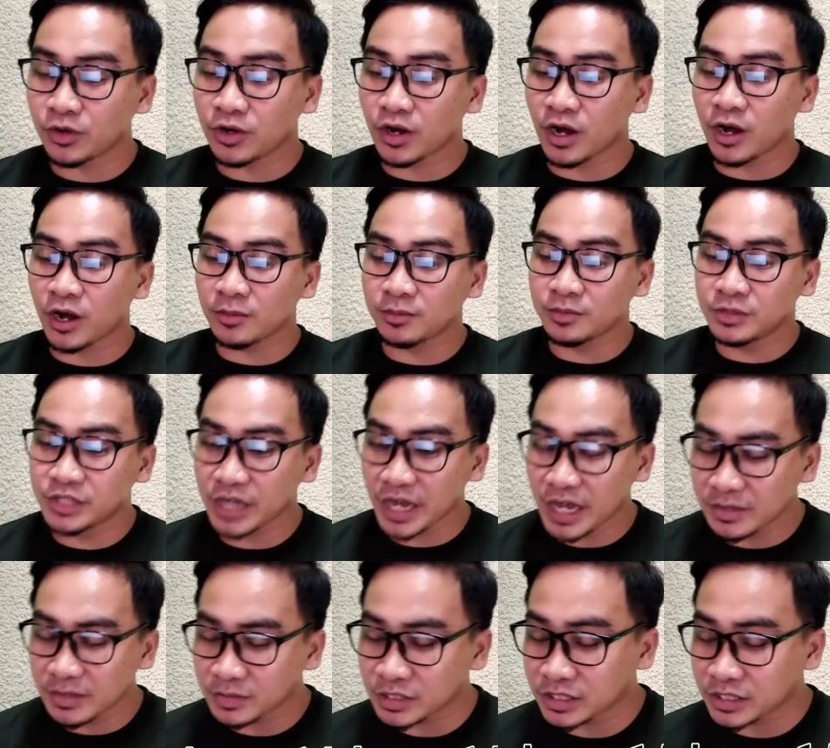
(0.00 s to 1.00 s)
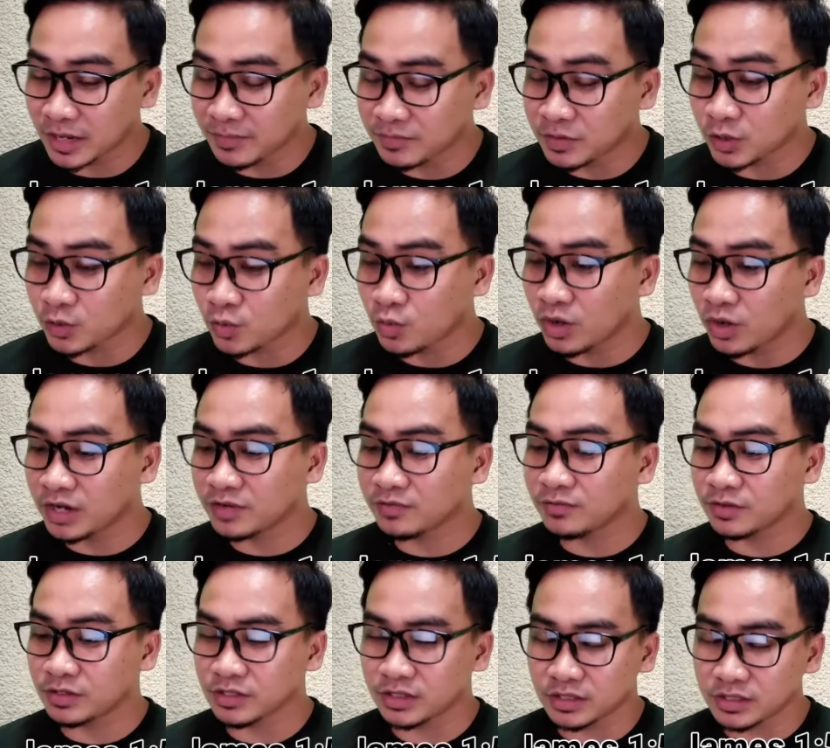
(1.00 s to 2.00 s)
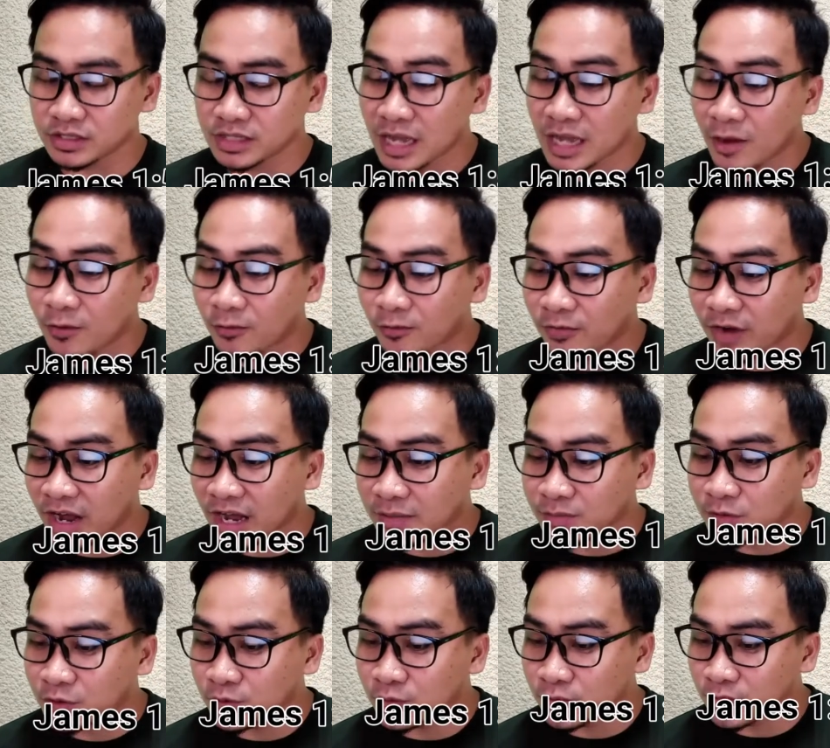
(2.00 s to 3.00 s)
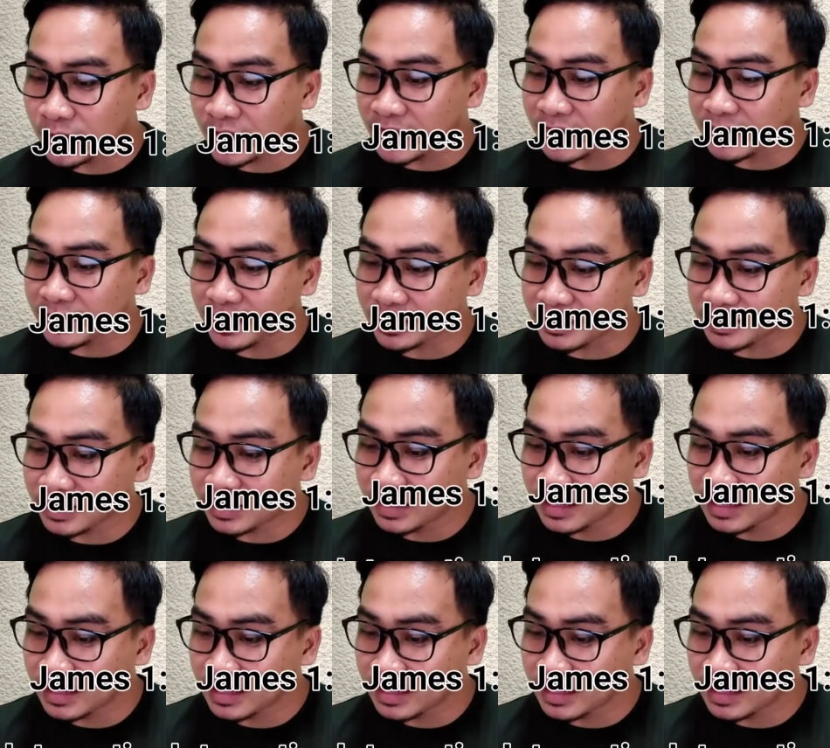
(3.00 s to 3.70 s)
book of James chapter 1 verses 5-8.